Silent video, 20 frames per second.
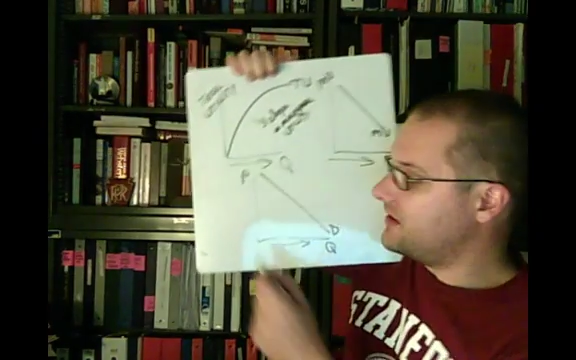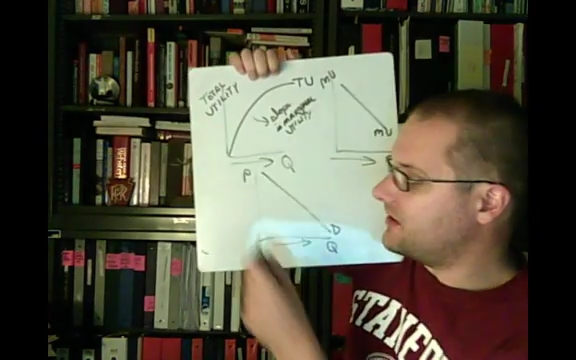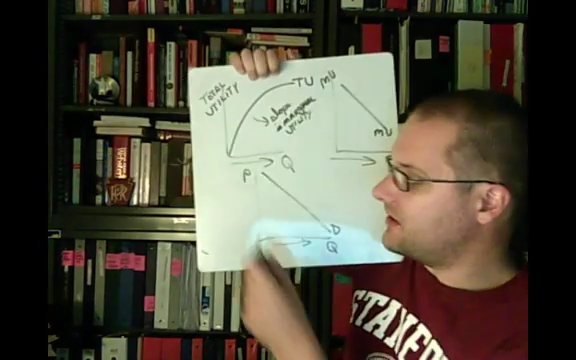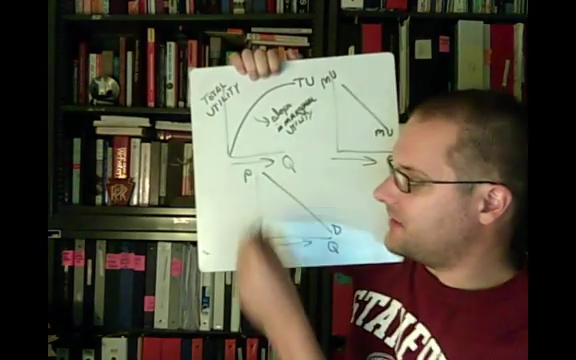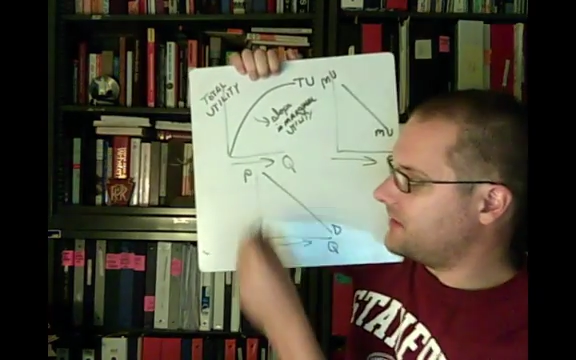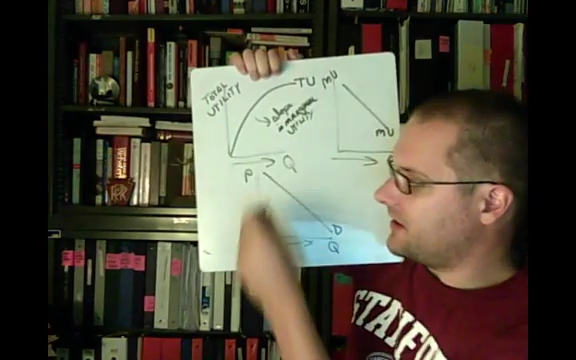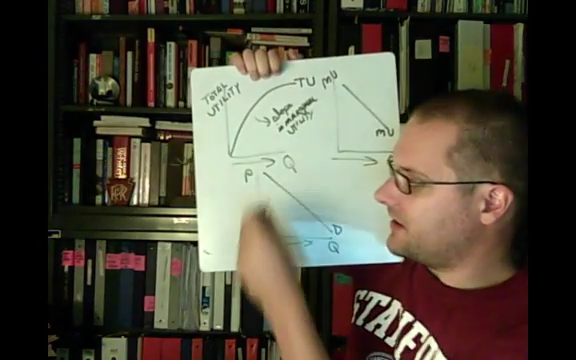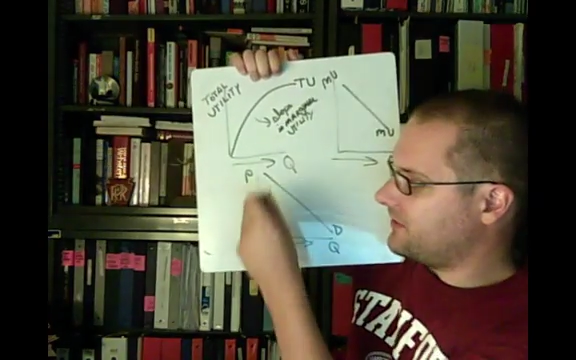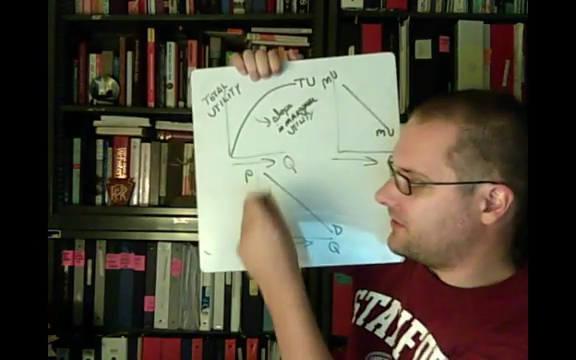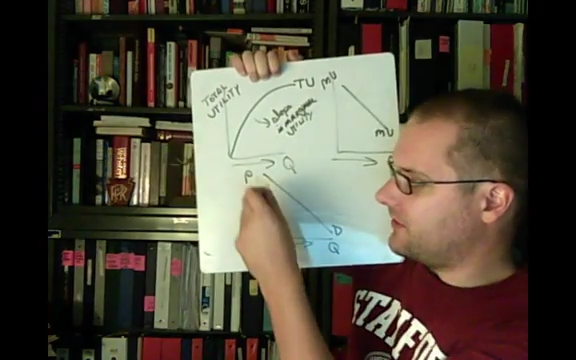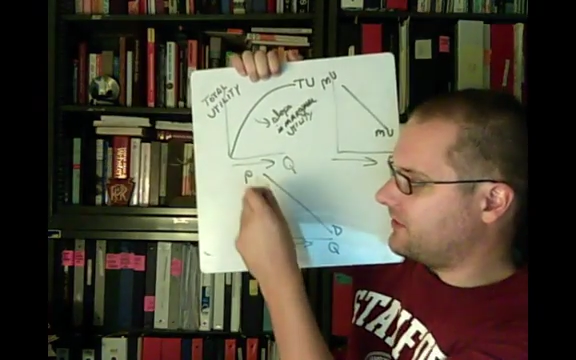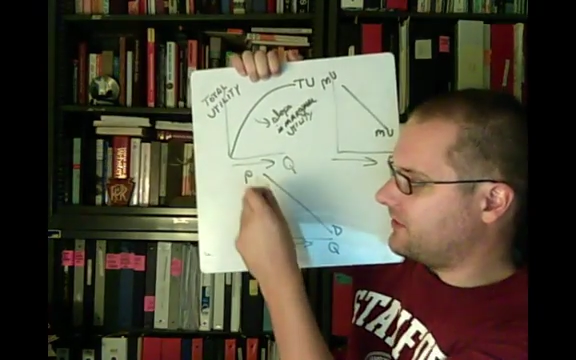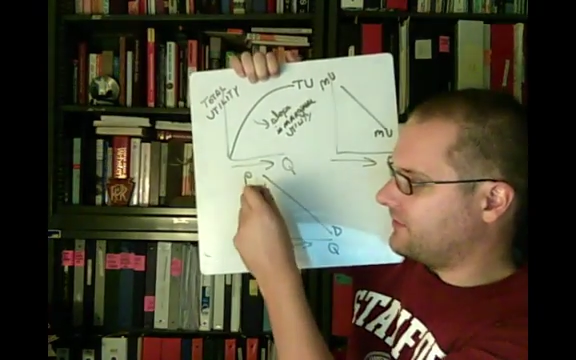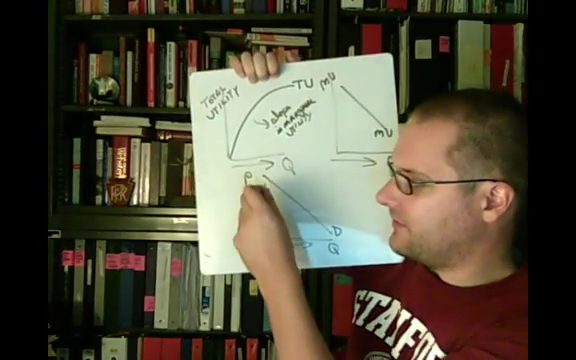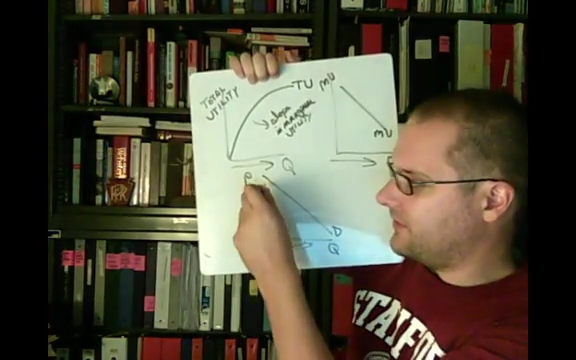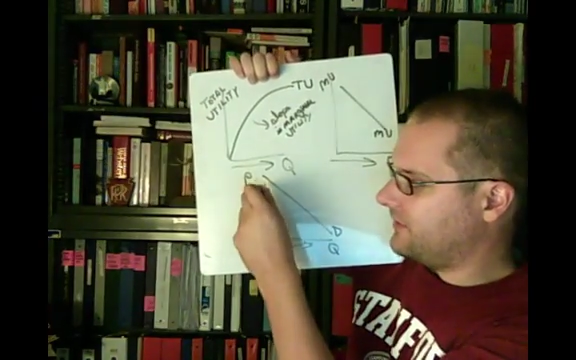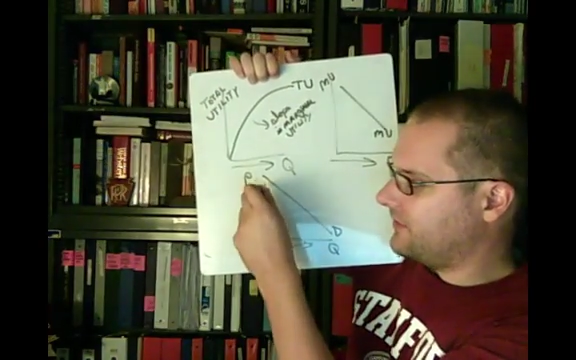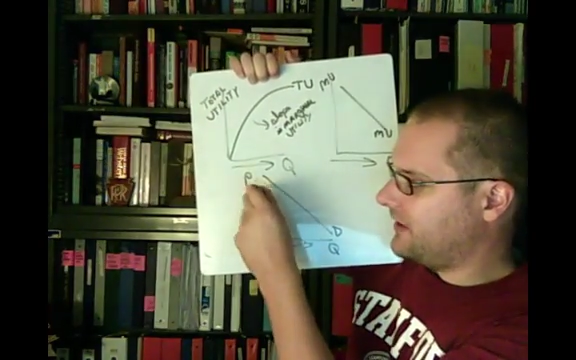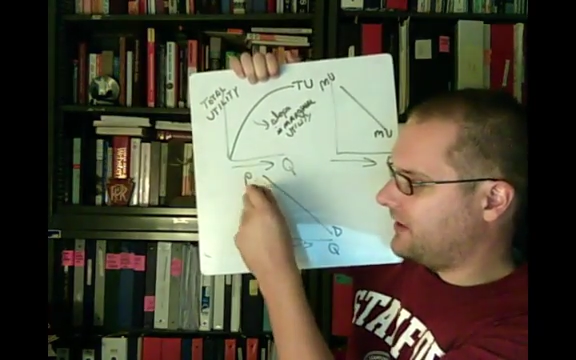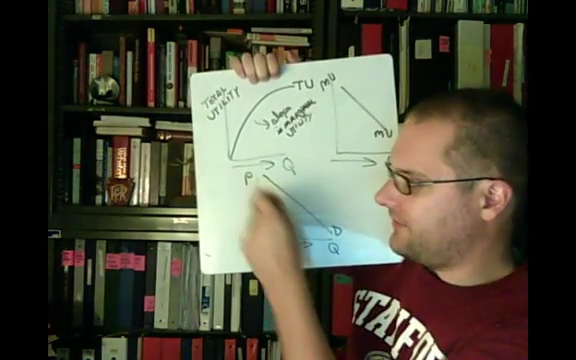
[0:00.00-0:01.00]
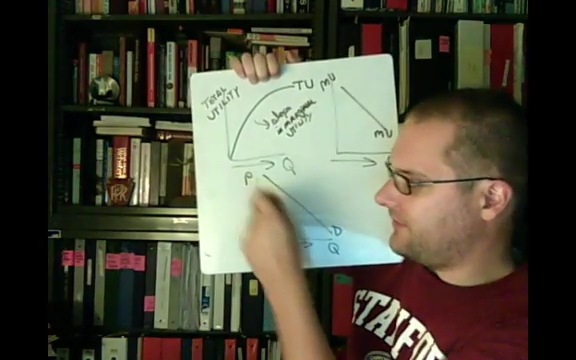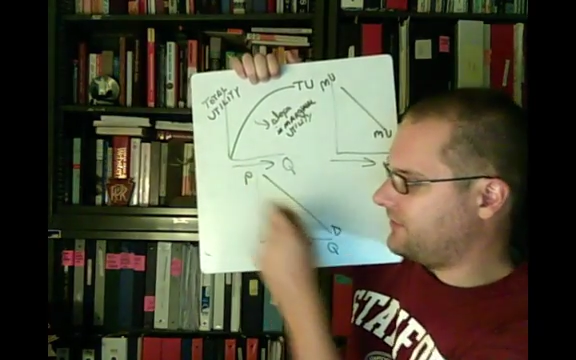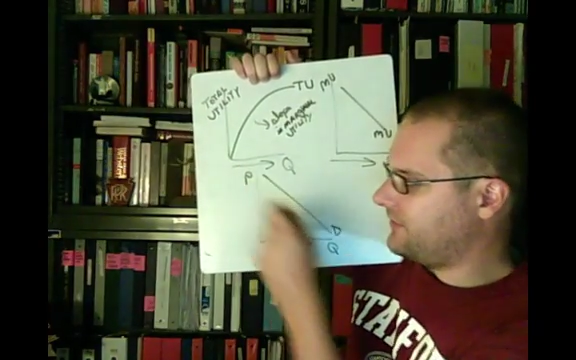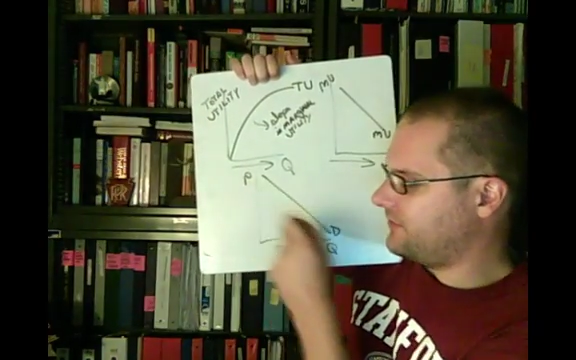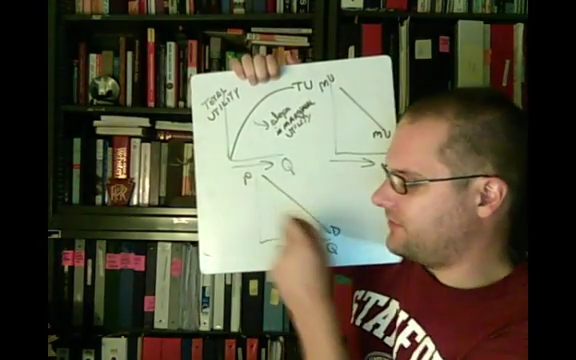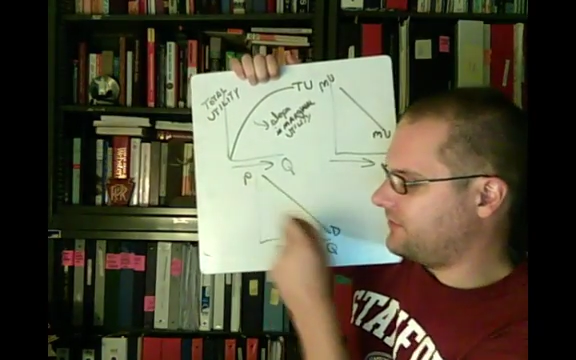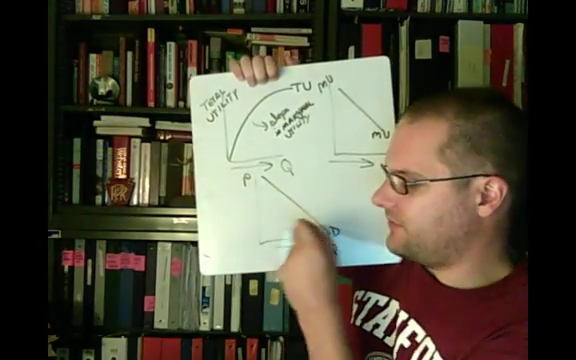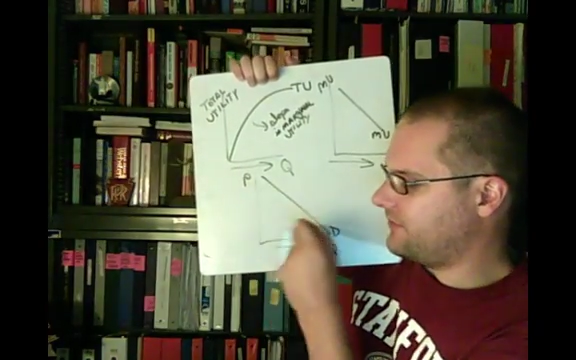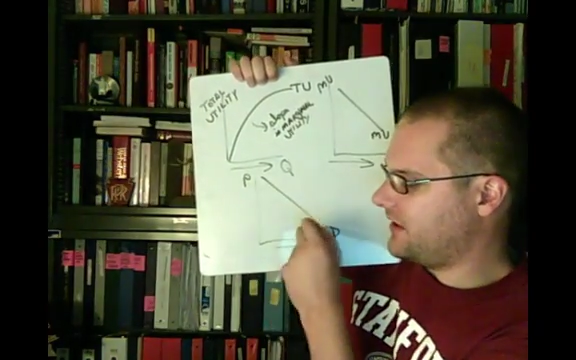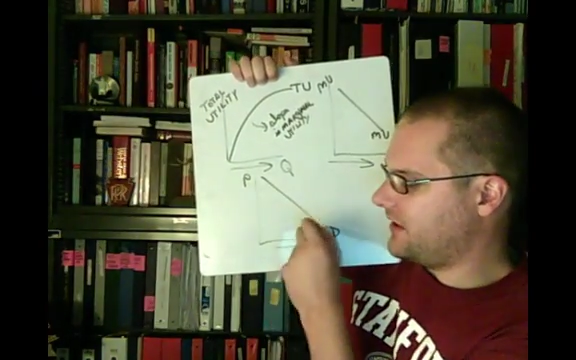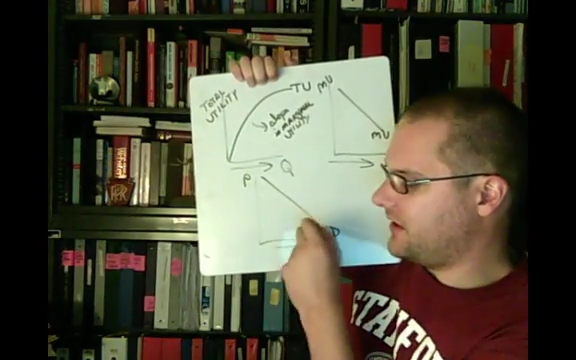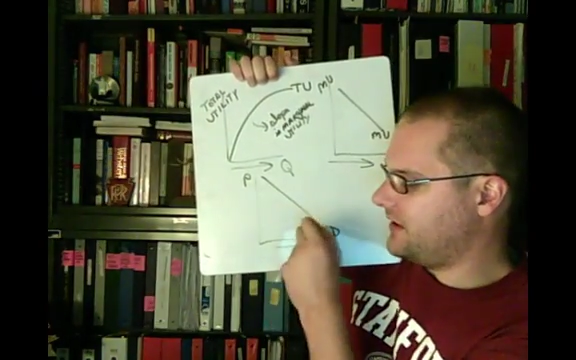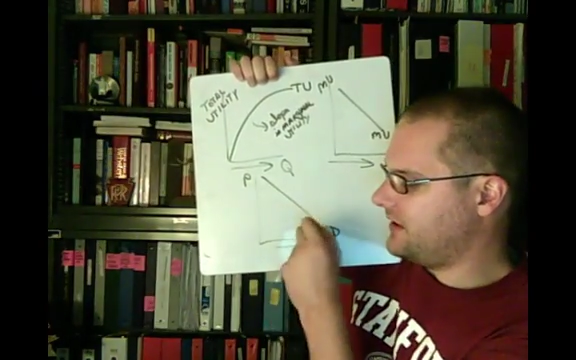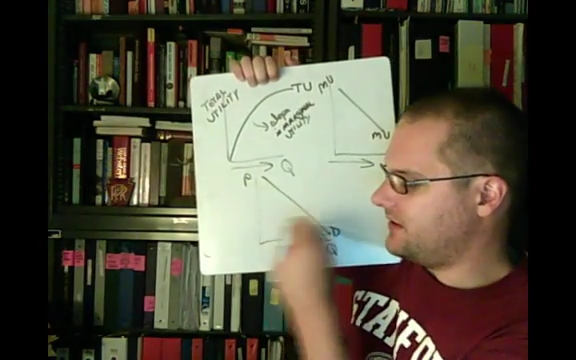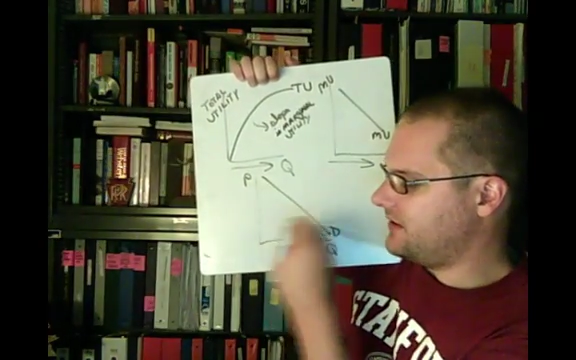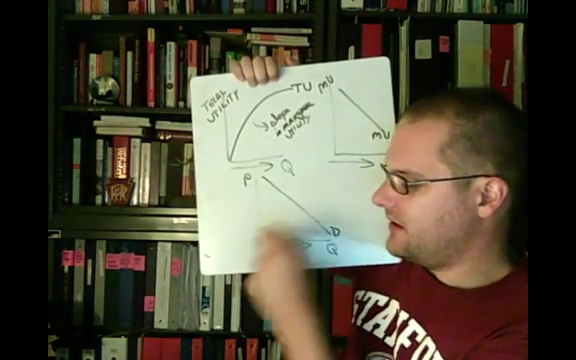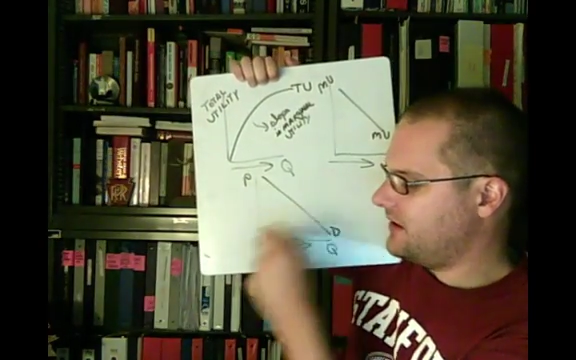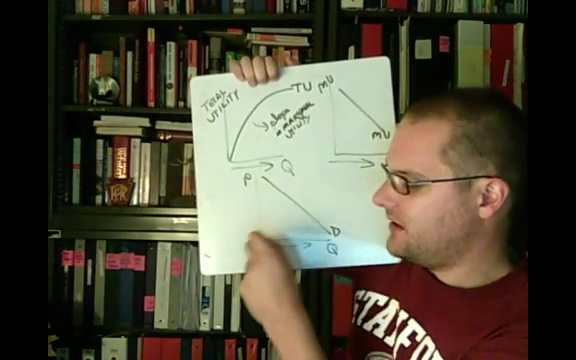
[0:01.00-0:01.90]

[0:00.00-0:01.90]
demand curve left to right,